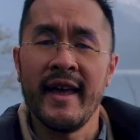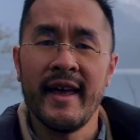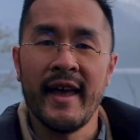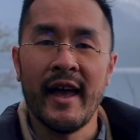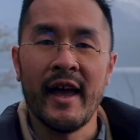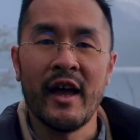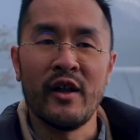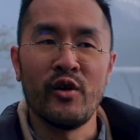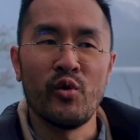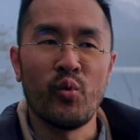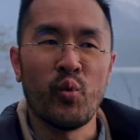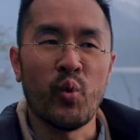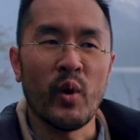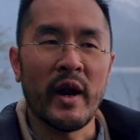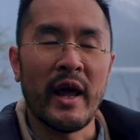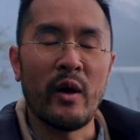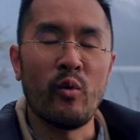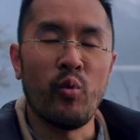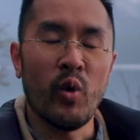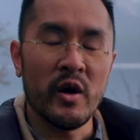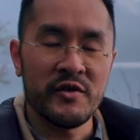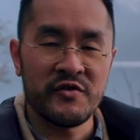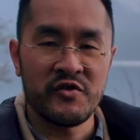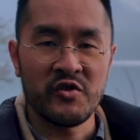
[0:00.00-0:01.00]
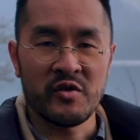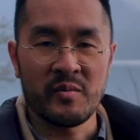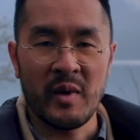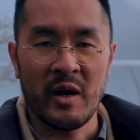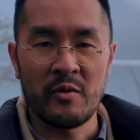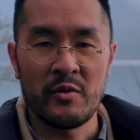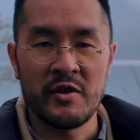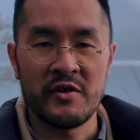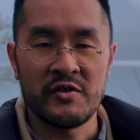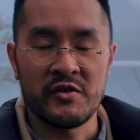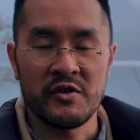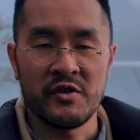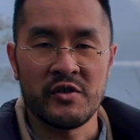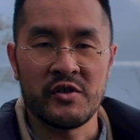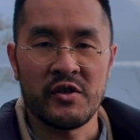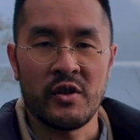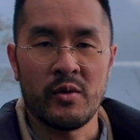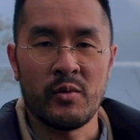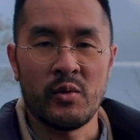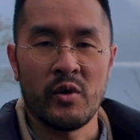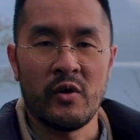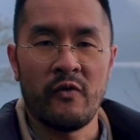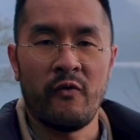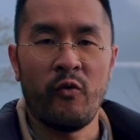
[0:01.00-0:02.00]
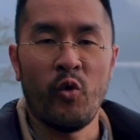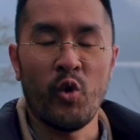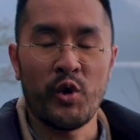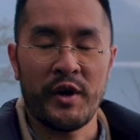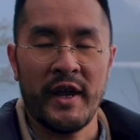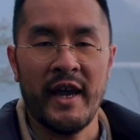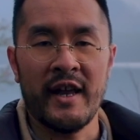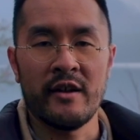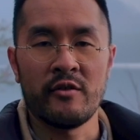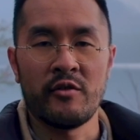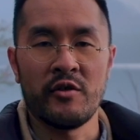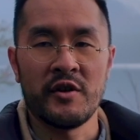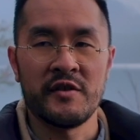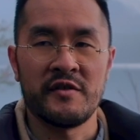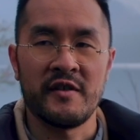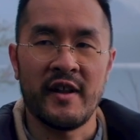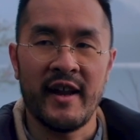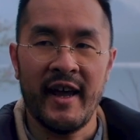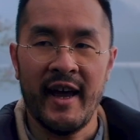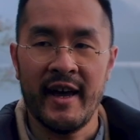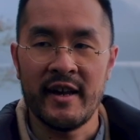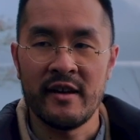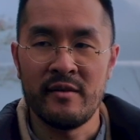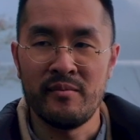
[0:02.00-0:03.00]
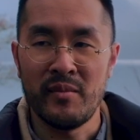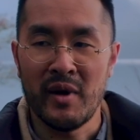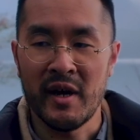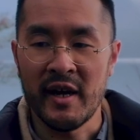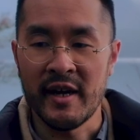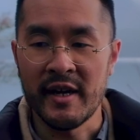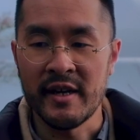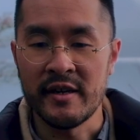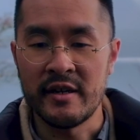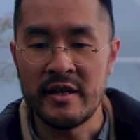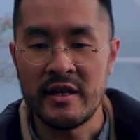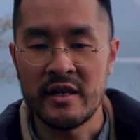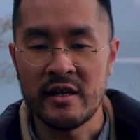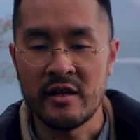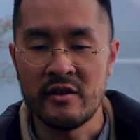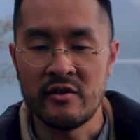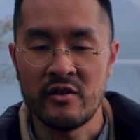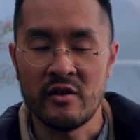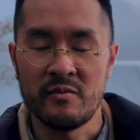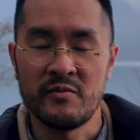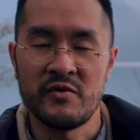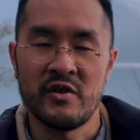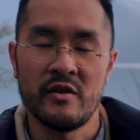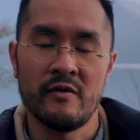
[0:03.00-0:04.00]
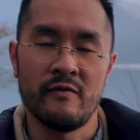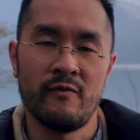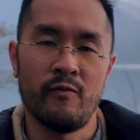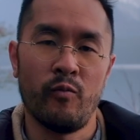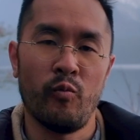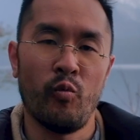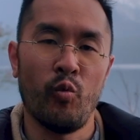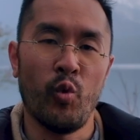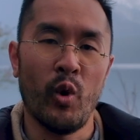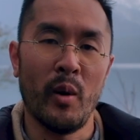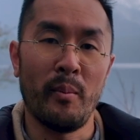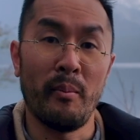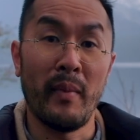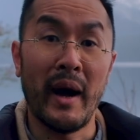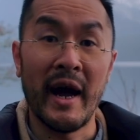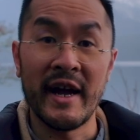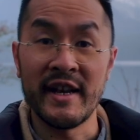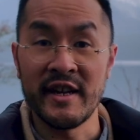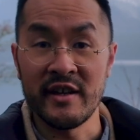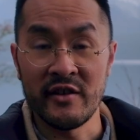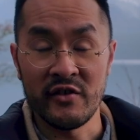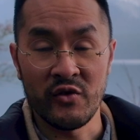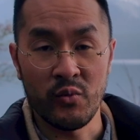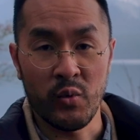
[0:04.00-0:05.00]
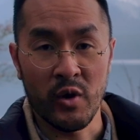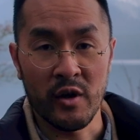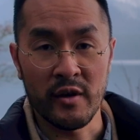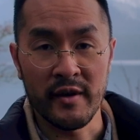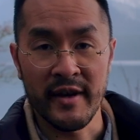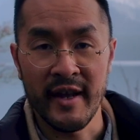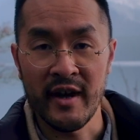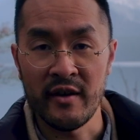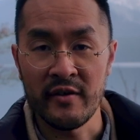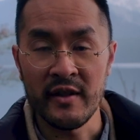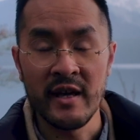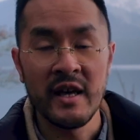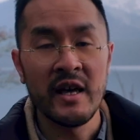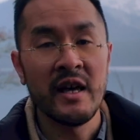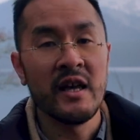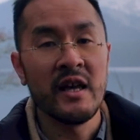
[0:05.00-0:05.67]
And when I was doing my research, there were four categories that I had in mind in terms of what my needs were. Now,